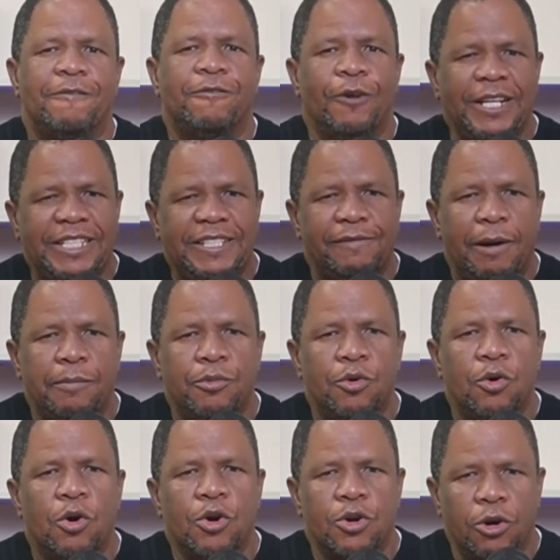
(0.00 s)
Floyd
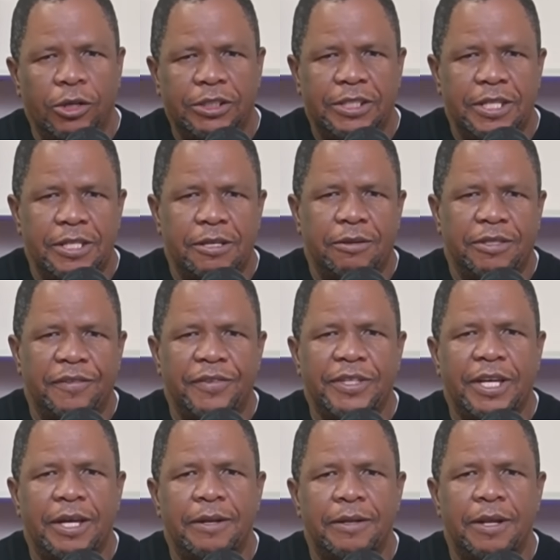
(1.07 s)
Shivambu rocked the South
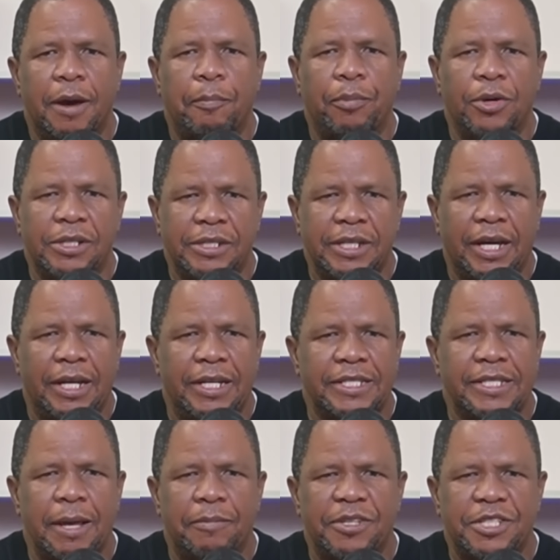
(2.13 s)
African political
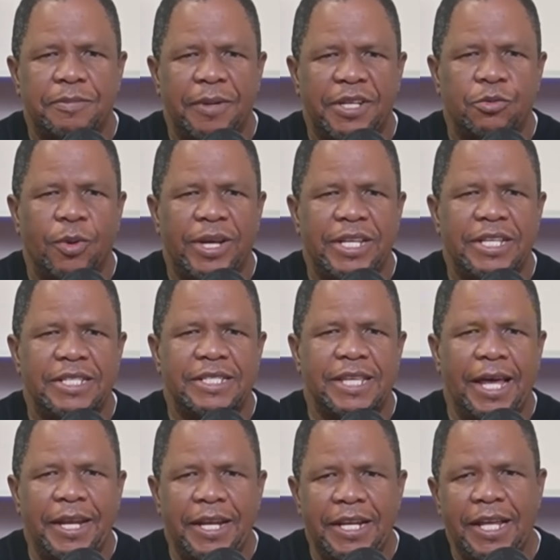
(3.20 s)
establishment when he
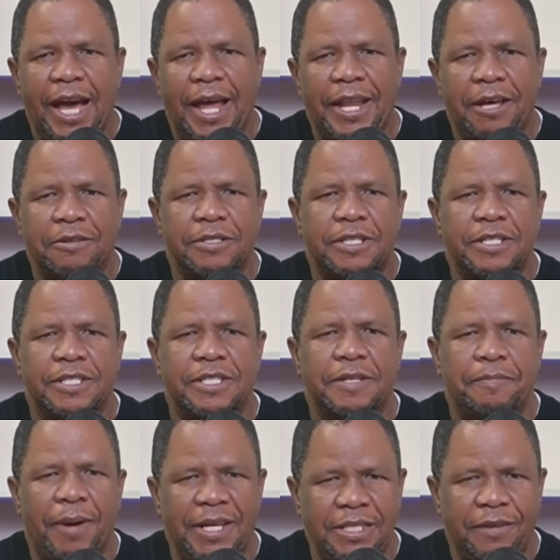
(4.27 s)
suddenly announced his
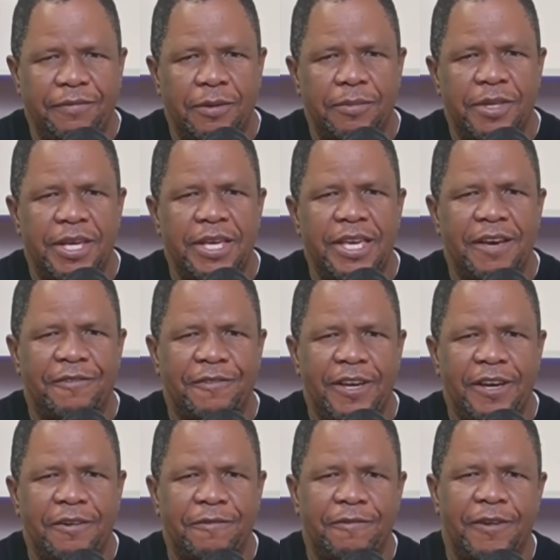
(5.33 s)
departure from the
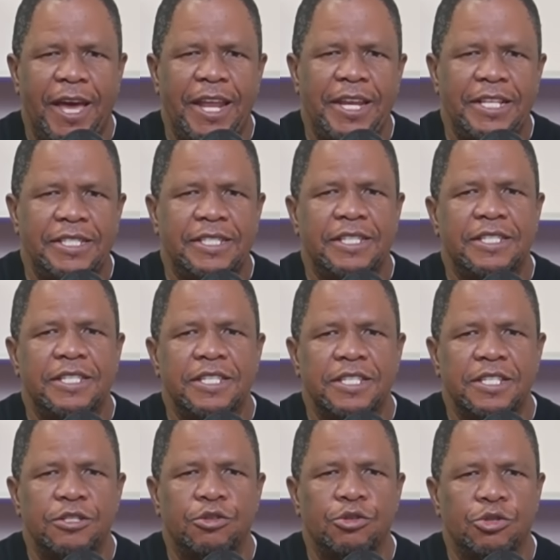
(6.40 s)
EFF and his
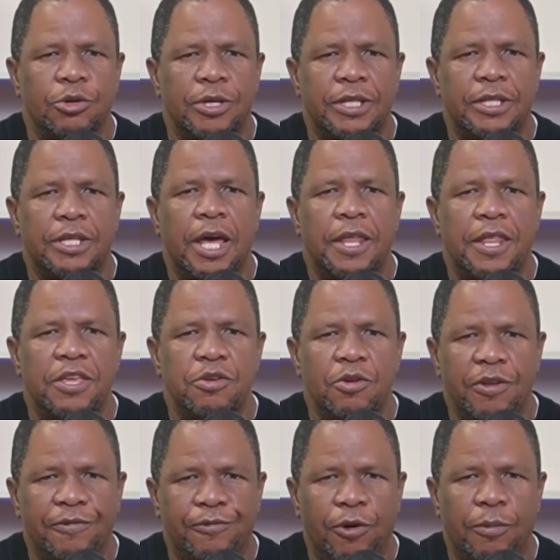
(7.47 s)
decision to join the
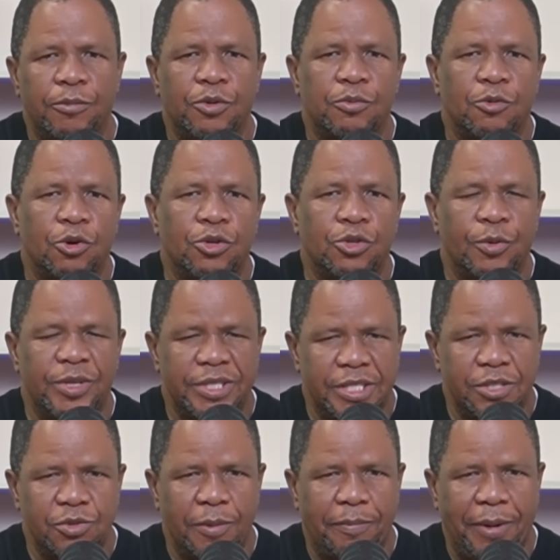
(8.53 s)
newly formed Umkhonto We
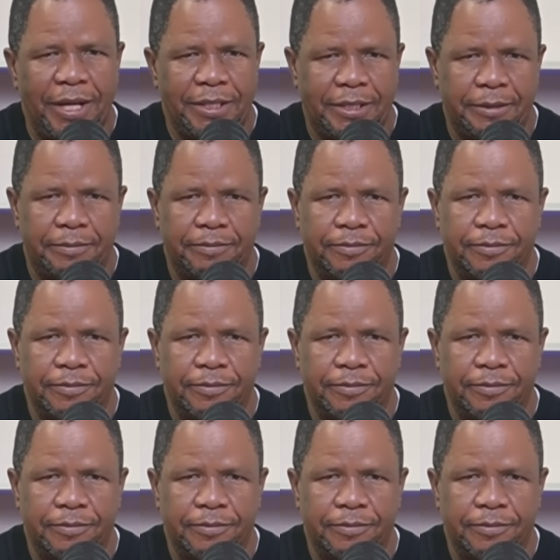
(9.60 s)
Sizwe Party.